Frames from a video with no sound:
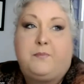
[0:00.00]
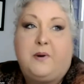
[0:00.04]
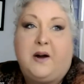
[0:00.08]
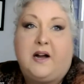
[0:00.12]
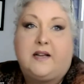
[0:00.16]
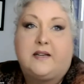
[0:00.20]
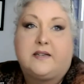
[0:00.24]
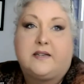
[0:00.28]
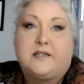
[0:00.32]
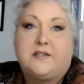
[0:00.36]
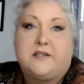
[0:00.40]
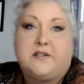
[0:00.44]

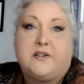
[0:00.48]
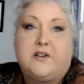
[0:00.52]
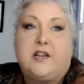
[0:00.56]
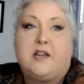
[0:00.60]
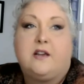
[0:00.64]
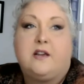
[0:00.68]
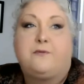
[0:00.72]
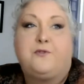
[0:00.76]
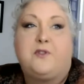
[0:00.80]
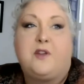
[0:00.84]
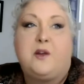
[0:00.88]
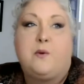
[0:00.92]
But
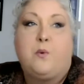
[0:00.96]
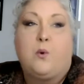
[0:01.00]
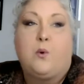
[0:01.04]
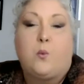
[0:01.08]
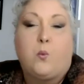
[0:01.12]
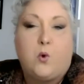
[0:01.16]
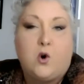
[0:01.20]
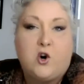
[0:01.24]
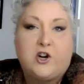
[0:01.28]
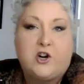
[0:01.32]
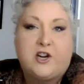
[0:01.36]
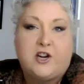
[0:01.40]
if they
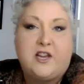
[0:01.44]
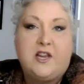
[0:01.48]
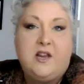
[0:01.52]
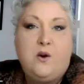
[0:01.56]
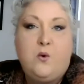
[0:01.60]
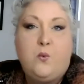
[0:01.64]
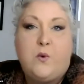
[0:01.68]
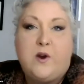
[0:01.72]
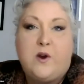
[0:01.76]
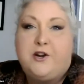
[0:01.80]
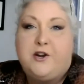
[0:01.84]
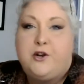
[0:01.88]
were
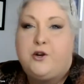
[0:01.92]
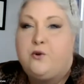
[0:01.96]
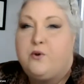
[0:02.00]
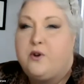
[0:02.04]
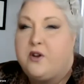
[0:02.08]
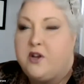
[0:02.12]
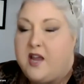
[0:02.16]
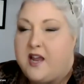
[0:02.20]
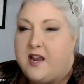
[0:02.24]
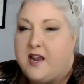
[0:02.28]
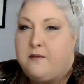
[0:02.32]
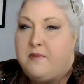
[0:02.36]
working when you
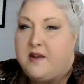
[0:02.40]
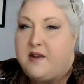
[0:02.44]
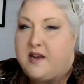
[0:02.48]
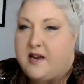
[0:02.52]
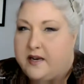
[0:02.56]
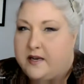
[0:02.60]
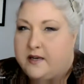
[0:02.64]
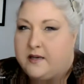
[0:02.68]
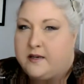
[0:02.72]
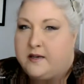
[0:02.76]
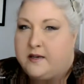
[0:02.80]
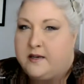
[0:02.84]
came
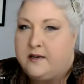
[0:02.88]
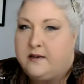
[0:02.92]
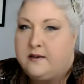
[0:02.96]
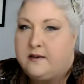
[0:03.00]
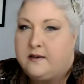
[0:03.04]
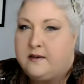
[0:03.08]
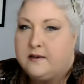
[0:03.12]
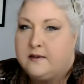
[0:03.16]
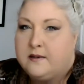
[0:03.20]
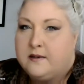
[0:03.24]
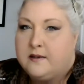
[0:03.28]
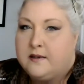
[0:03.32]
in
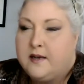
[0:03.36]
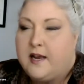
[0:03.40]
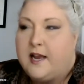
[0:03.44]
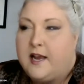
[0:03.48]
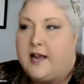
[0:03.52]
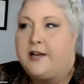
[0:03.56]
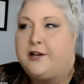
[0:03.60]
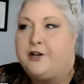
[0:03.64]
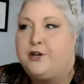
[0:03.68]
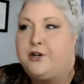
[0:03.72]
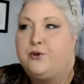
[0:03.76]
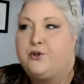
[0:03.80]

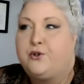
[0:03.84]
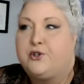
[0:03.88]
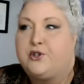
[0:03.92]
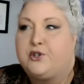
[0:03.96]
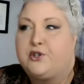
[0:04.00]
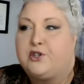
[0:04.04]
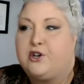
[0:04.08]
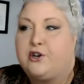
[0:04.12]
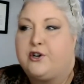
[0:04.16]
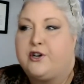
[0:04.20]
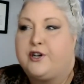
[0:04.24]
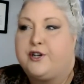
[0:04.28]
and you
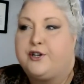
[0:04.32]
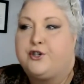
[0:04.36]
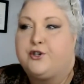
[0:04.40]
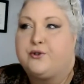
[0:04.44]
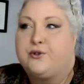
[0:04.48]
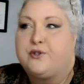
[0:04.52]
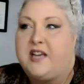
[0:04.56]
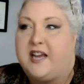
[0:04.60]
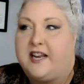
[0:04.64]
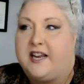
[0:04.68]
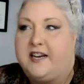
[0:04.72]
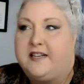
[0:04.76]
started
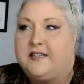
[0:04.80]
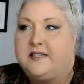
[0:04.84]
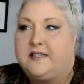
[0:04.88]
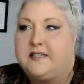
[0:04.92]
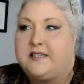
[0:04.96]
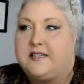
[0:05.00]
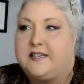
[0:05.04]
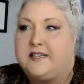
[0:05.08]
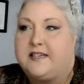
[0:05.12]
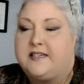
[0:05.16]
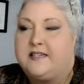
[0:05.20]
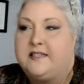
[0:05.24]
your
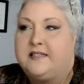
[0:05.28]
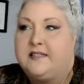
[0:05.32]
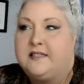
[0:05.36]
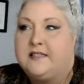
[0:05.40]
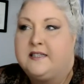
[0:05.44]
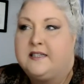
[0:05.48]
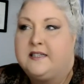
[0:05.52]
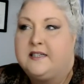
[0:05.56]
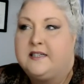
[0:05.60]
tenancy,